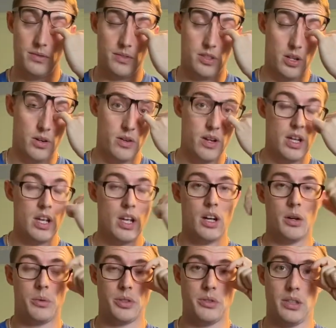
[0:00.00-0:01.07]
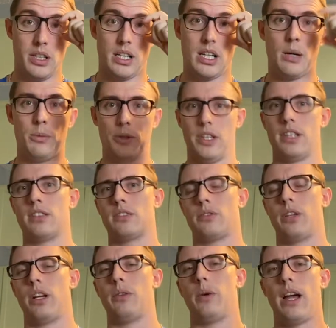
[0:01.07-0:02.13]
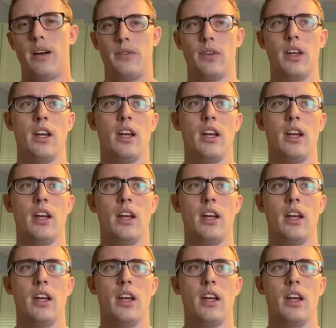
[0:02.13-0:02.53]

So we're doing a couple things, right? We have